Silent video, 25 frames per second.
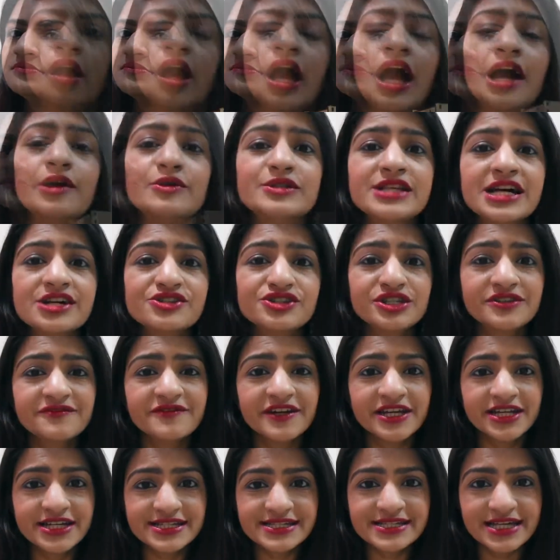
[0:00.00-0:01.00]
I was actually
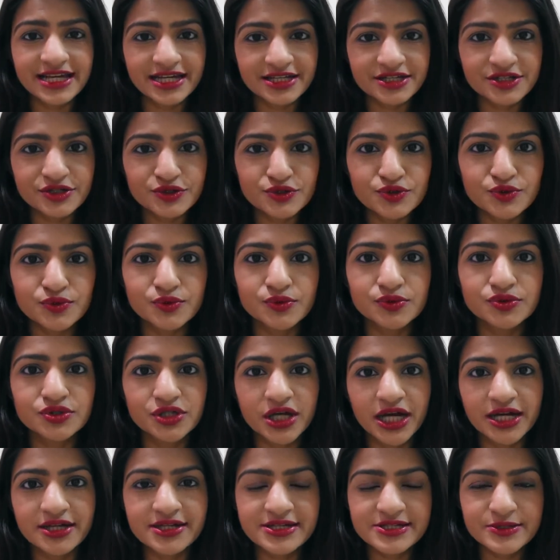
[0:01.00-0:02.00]
very excited to
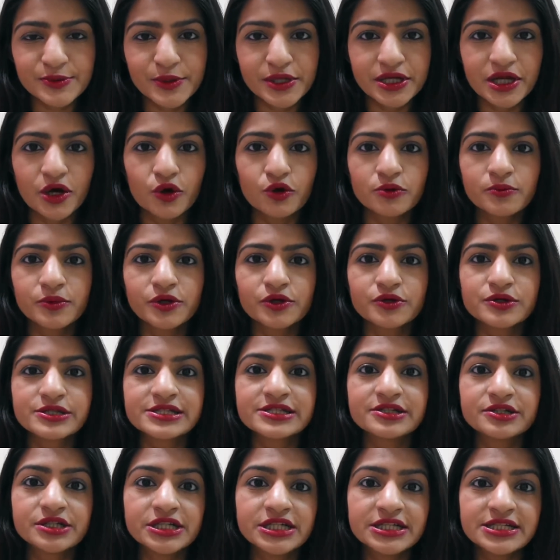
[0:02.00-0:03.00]
try this one out because
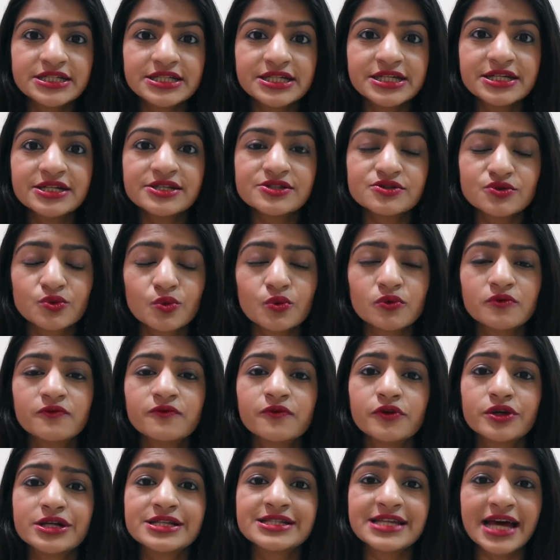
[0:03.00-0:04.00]
green tea is known
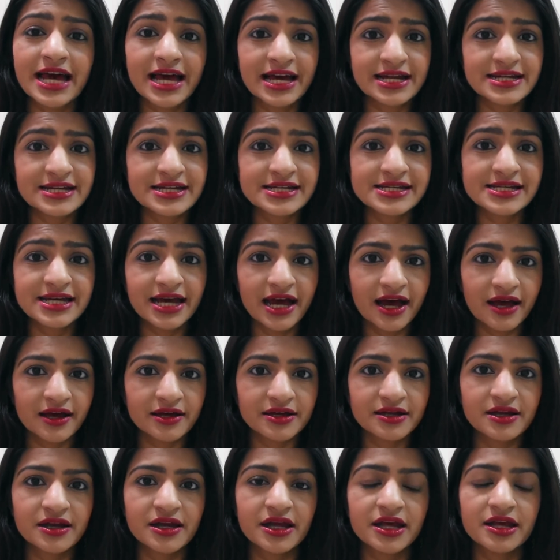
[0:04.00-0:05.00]
for its
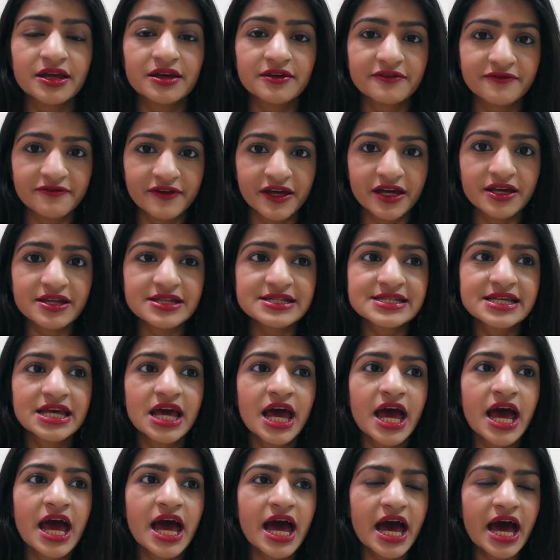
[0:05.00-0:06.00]
anti-acne effects,
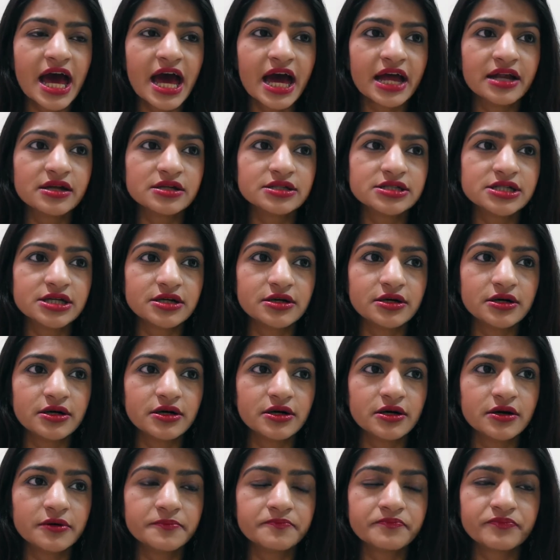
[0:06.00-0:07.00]
and
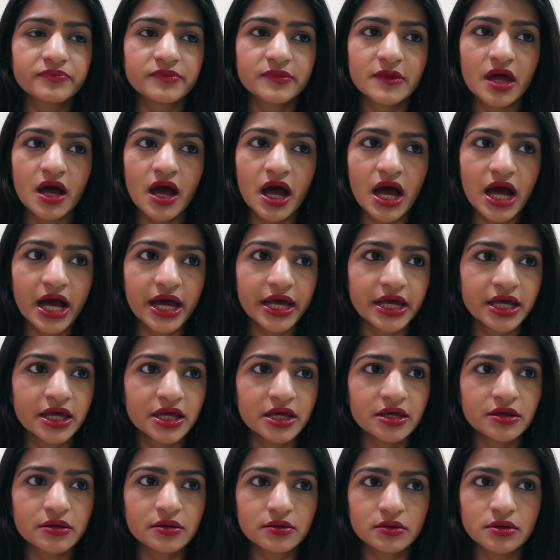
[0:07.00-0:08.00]

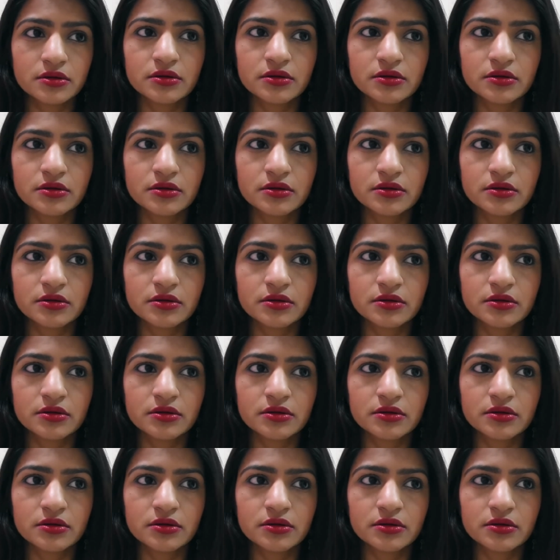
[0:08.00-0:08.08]
I